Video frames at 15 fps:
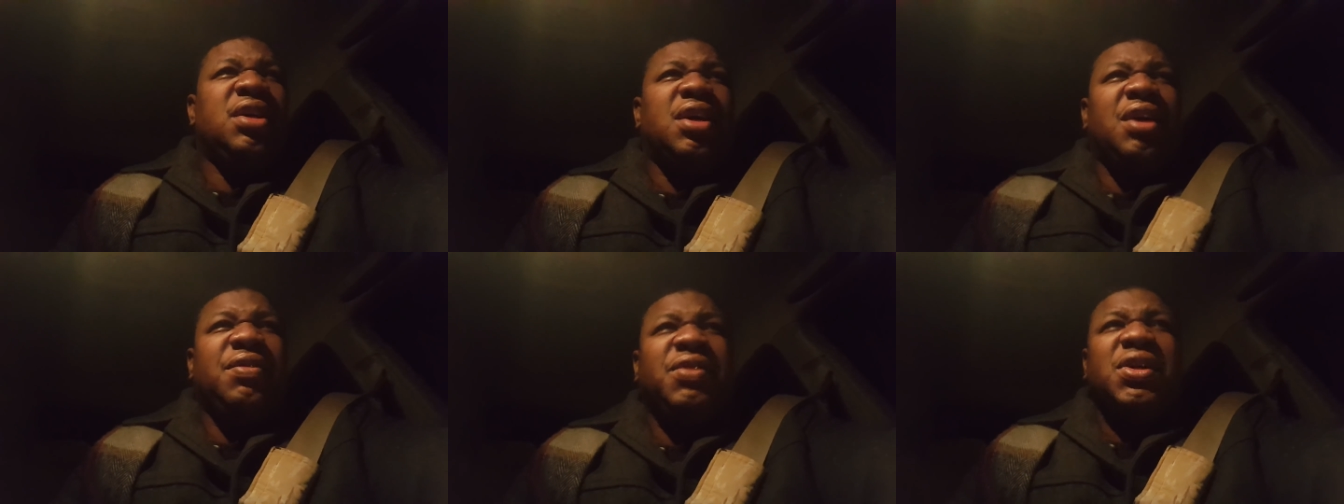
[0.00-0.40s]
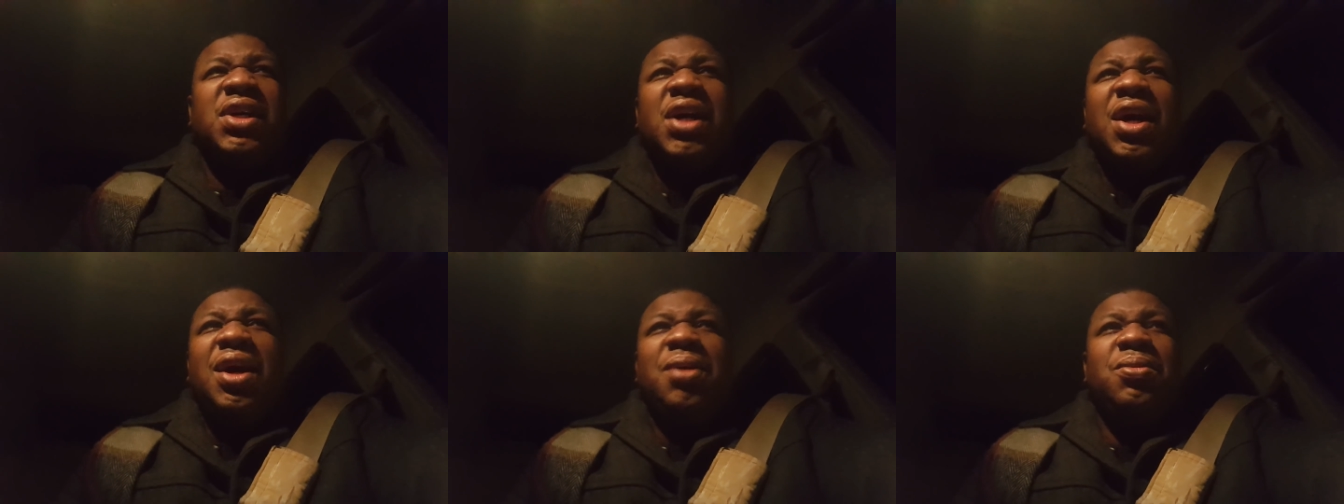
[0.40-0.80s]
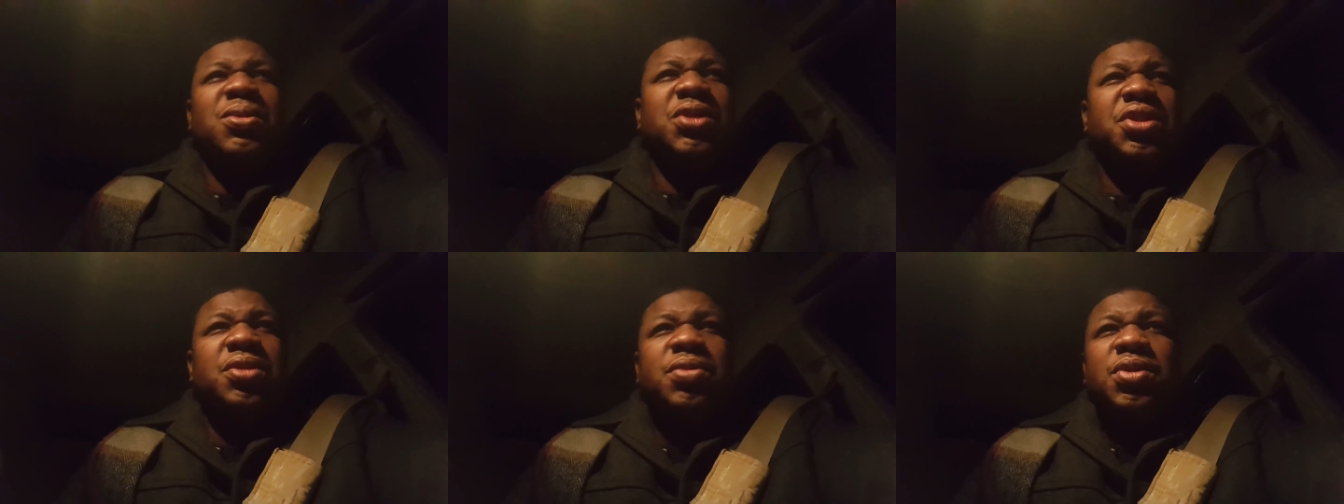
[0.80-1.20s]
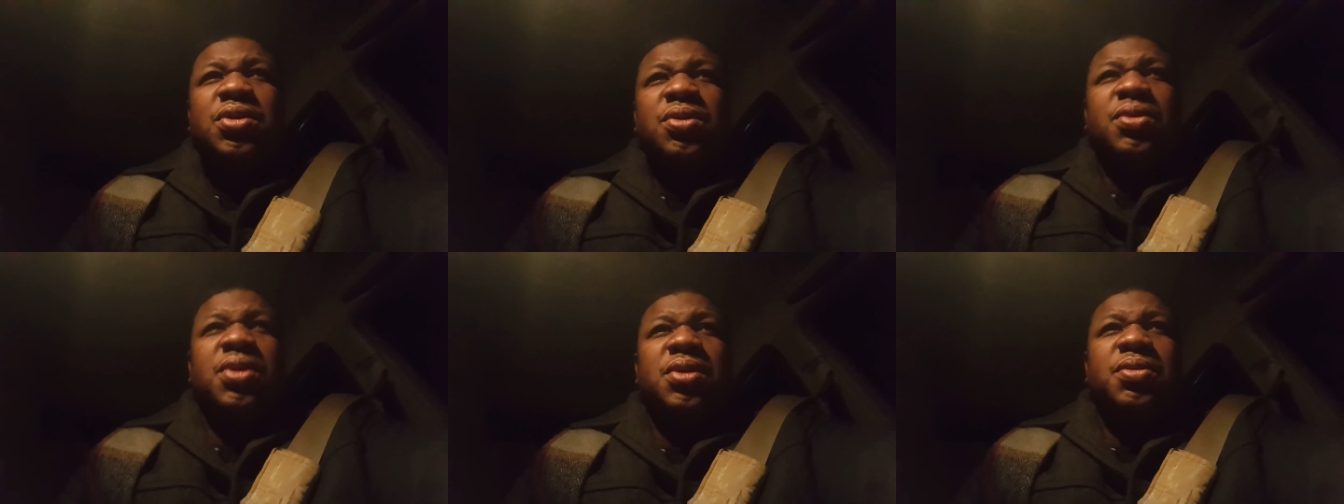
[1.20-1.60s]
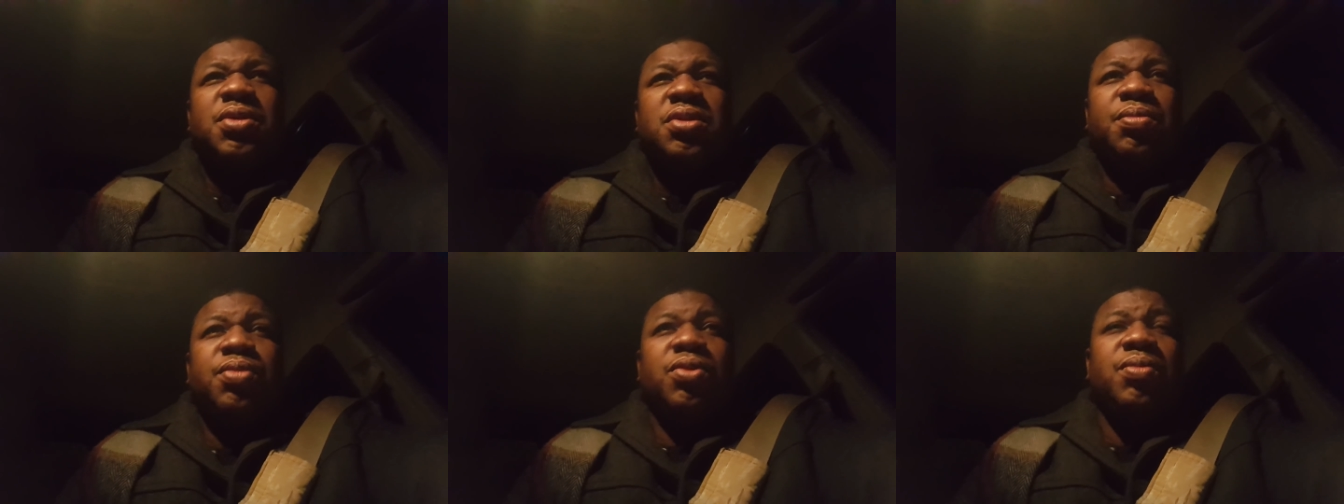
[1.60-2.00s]
I forgot what she was doing. It
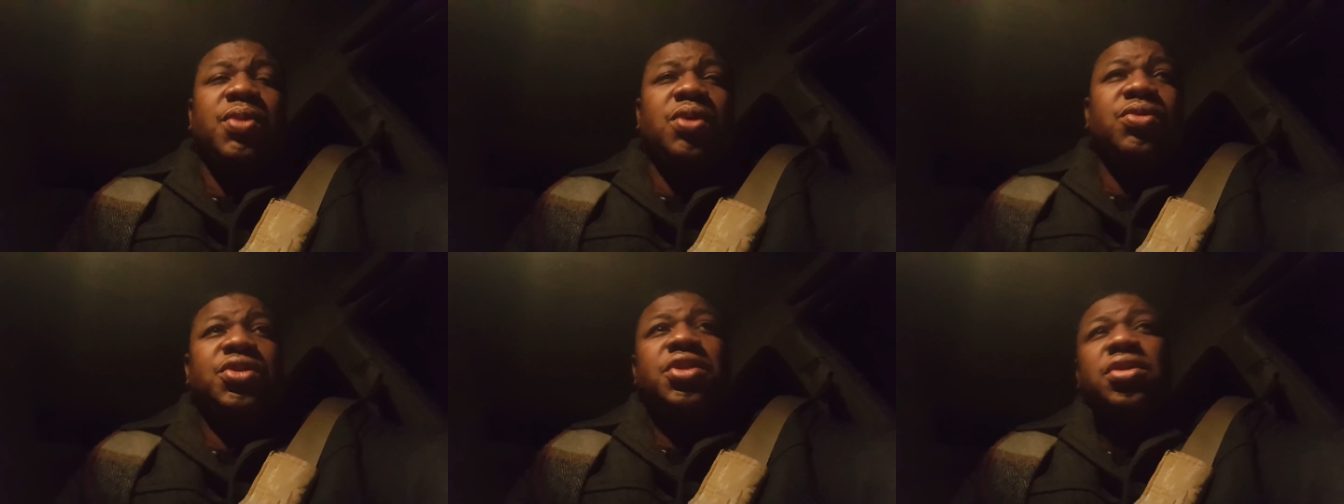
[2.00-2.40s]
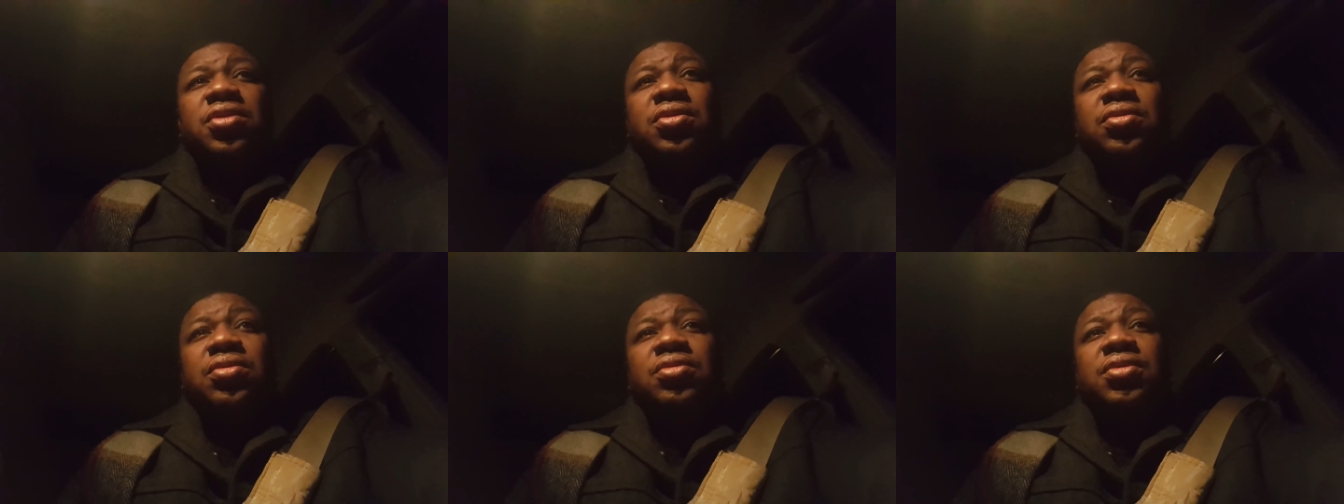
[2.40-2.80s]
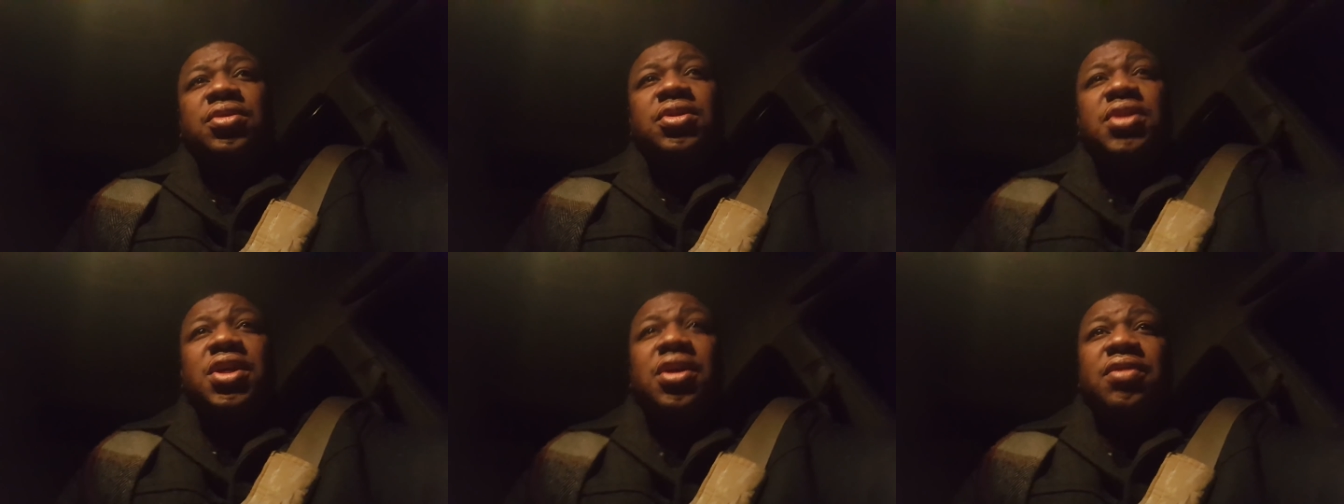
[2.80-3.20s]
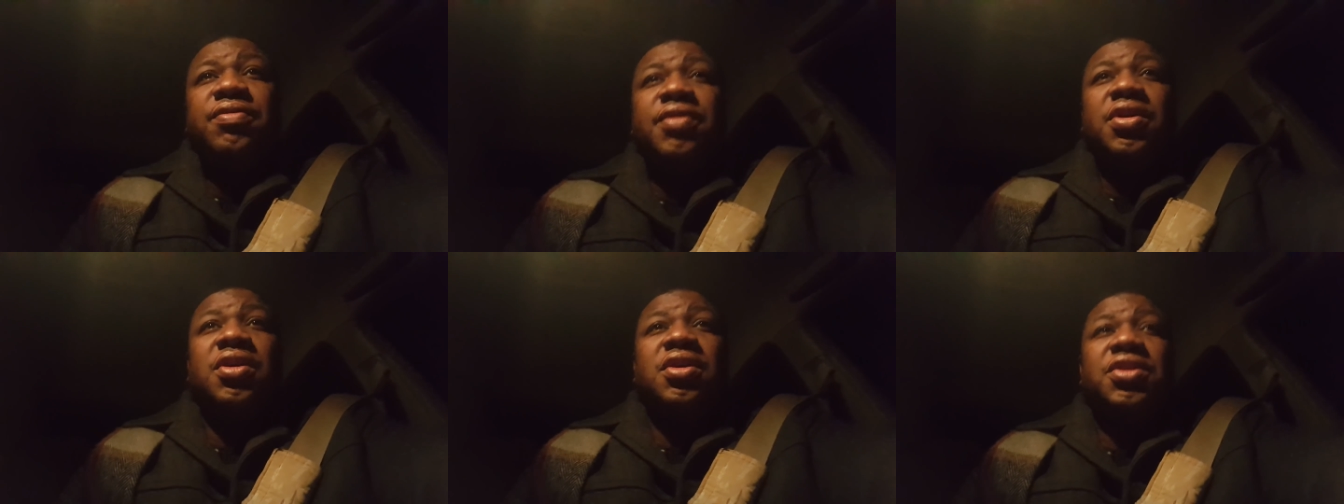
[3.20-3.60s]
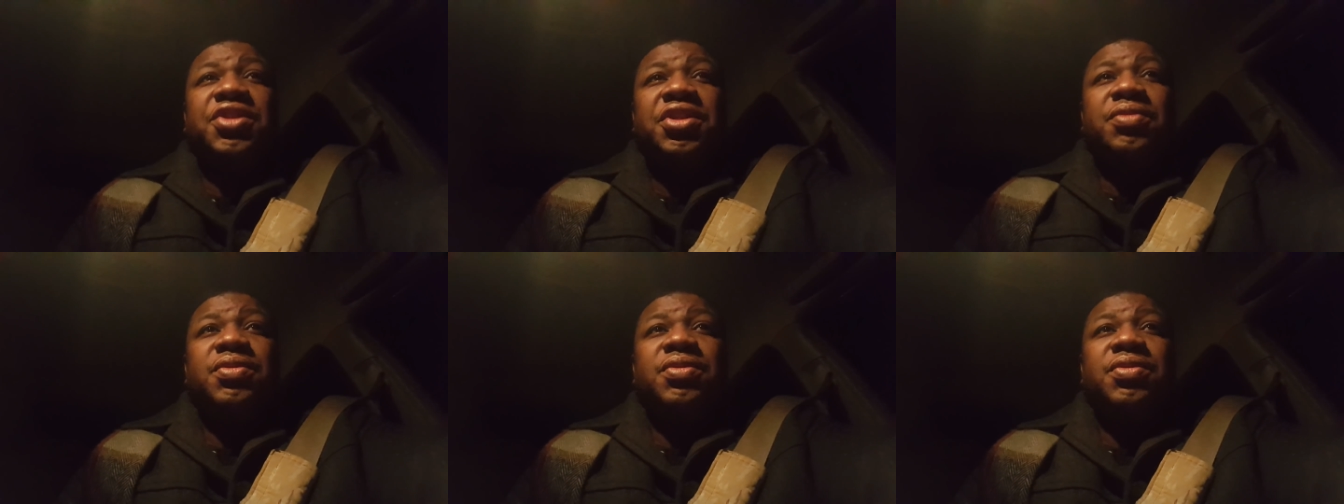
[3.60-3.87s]
was a promotional thing for her.